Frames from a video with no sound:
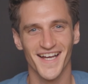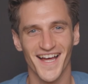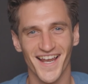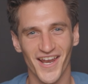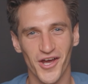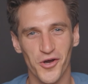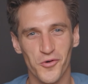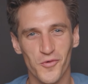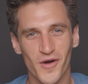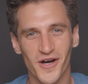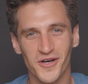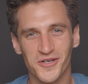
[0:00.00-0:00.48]

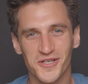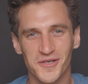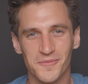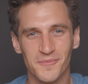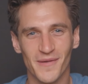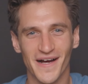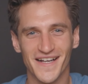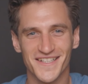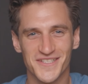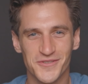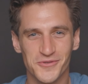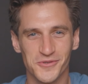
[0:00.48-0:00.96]
Hello, welcome
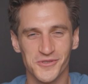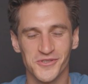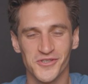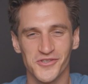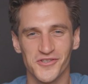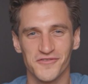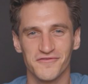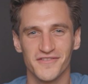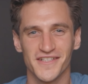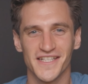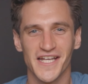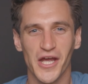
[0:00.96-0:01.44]
back to
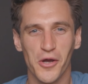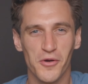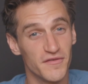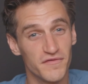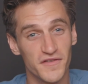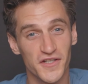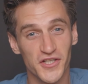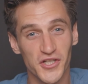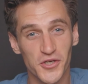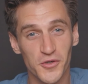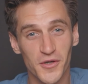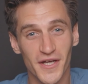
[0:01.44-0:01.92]
another video. If
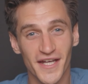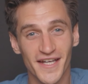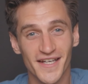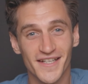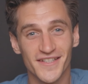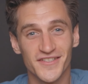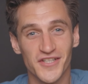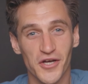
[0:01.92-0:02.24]
you're new here,